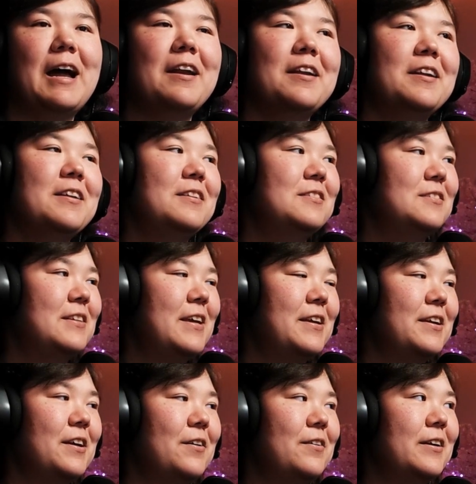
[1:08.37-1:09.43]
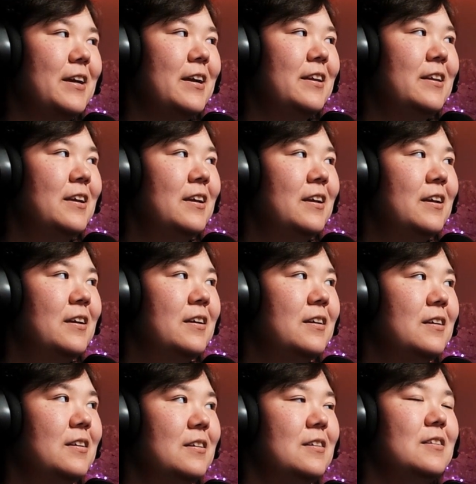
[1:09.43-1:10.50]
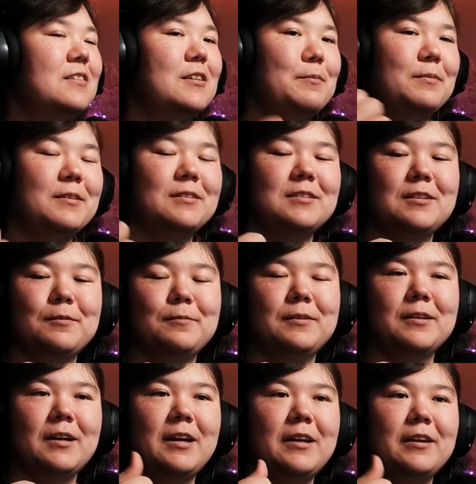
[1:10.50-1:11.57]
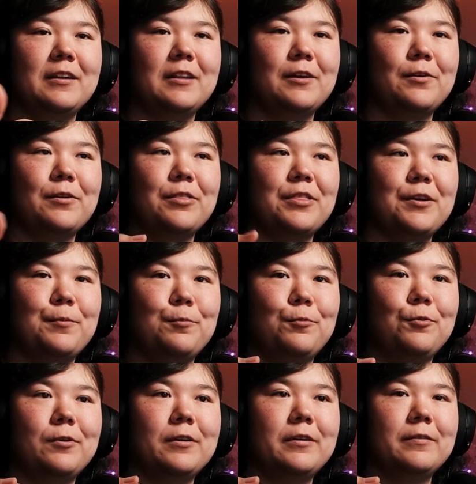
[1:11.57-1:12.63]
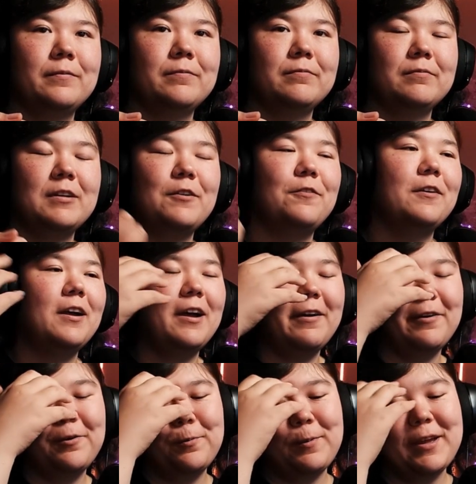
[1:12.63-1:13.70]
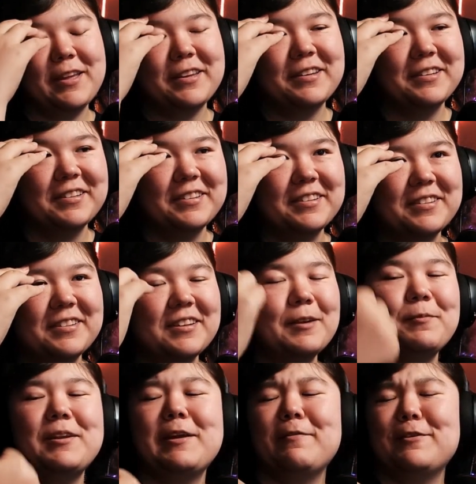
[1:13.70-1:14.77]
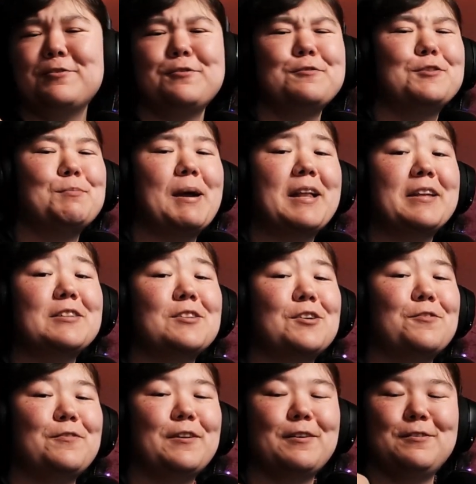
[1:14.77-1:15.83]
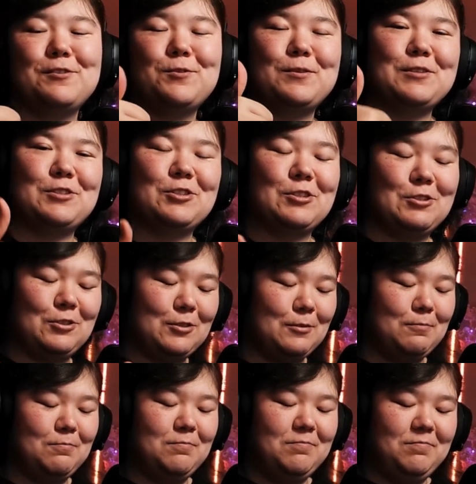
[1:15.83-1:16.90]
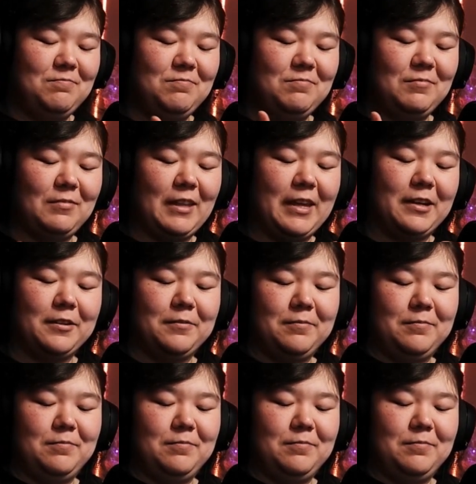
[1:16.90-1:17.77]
How did this saying go again? Something, something, I declare a Thumb War. I forgot how it went. We never drew smileys on our fingers. It was always just, like...